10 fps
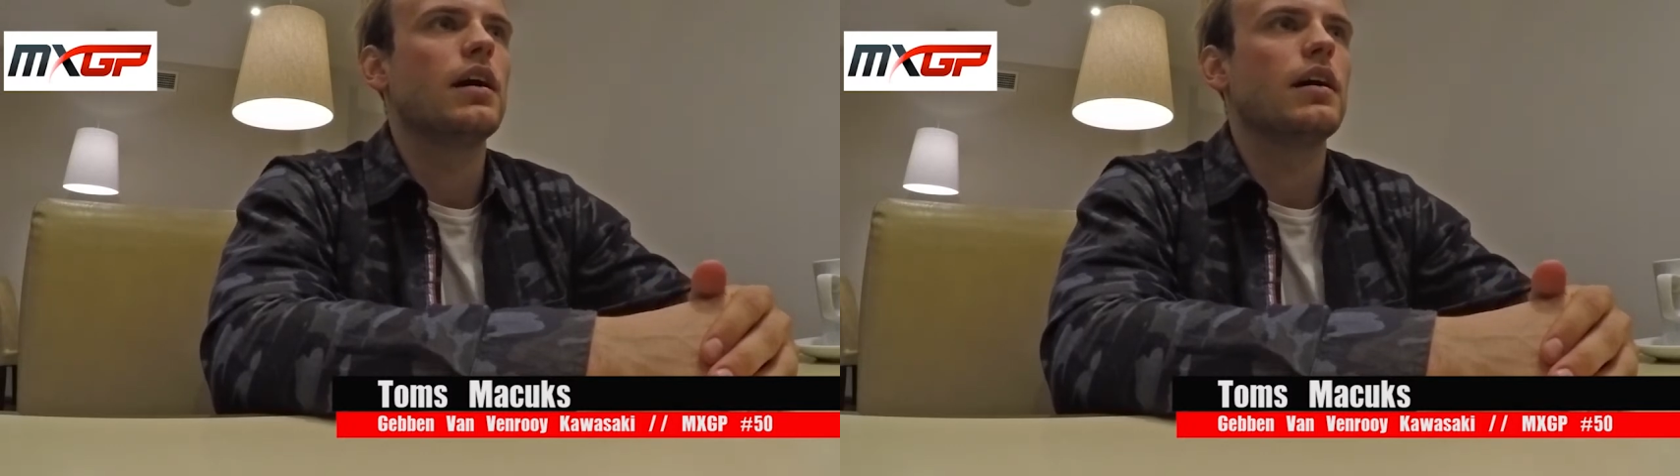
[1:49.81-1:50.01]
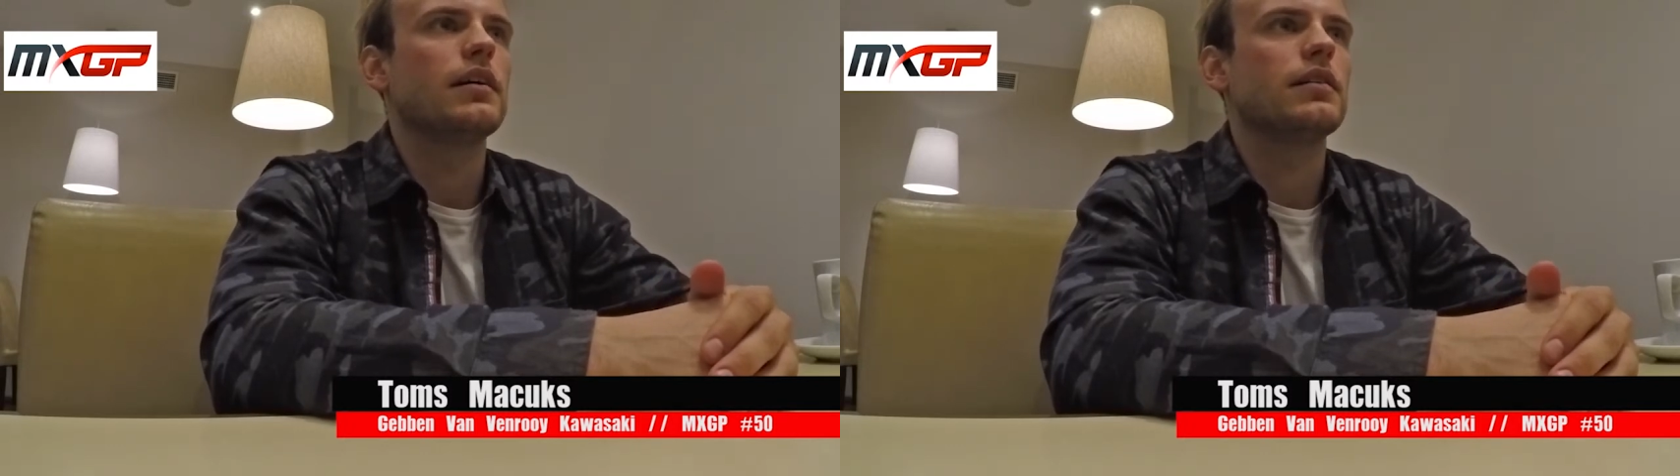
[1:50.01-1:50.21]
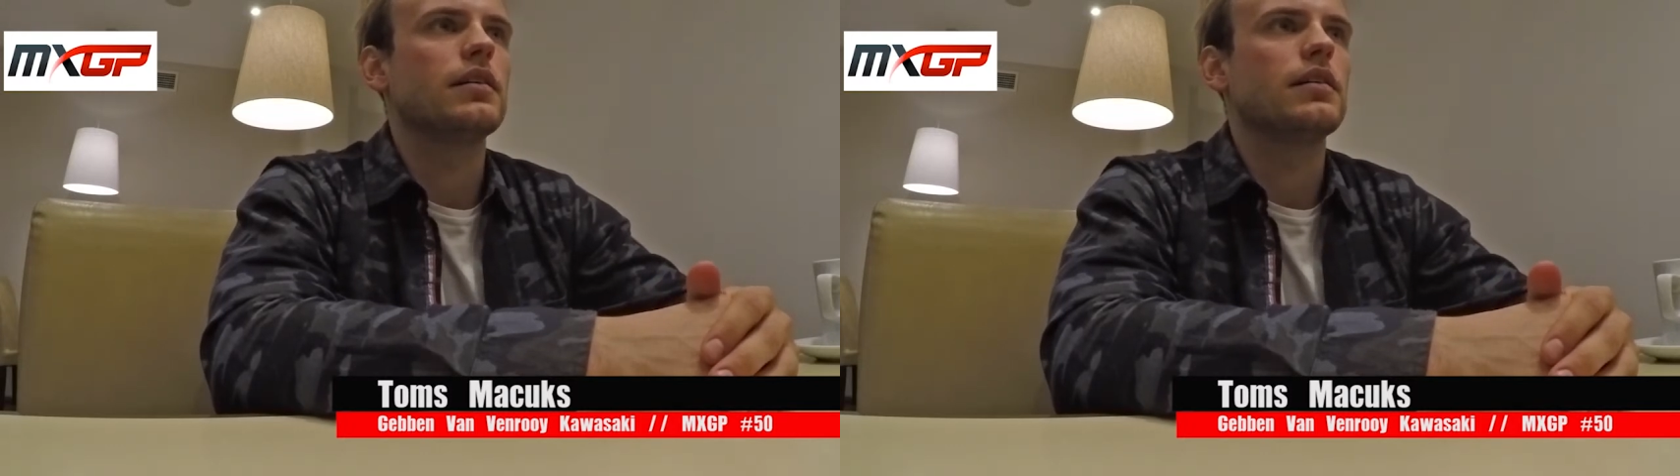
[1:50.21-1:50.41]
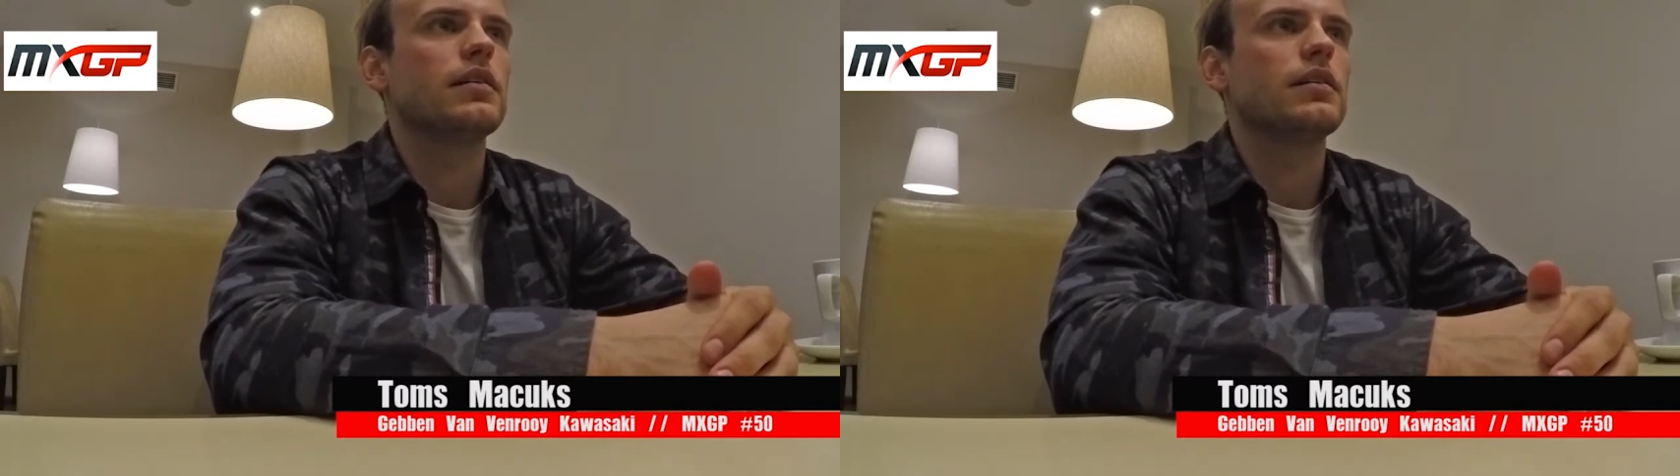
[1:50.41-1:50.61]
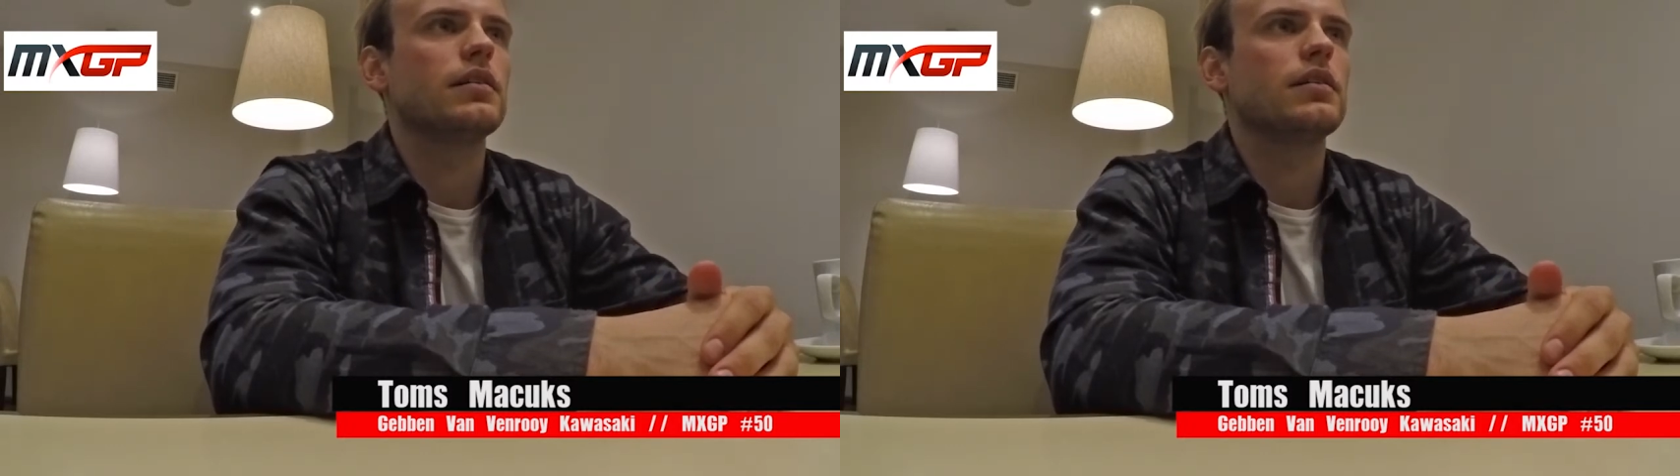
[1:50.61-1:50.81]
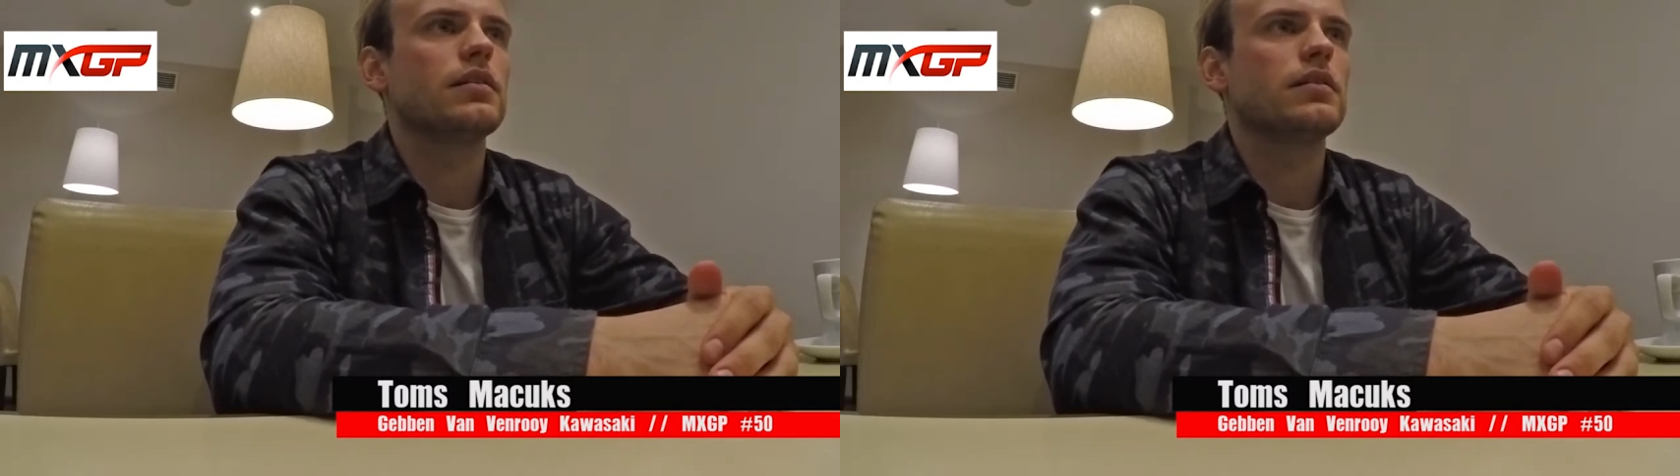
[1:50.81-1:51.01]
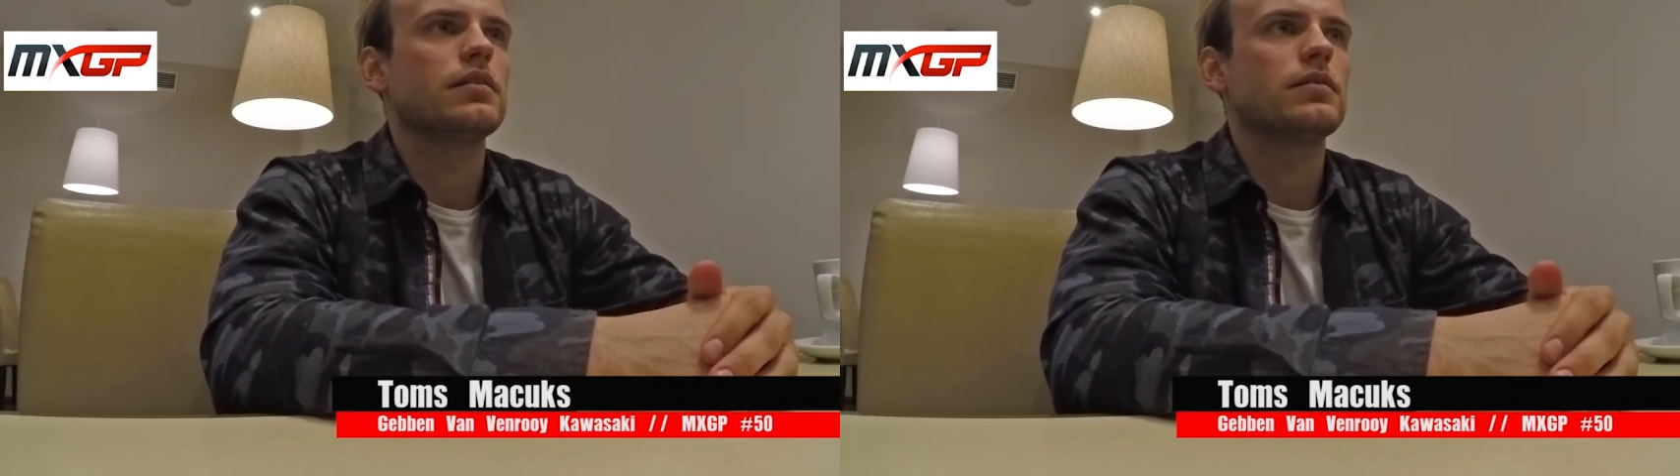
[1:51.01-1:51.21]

and uh,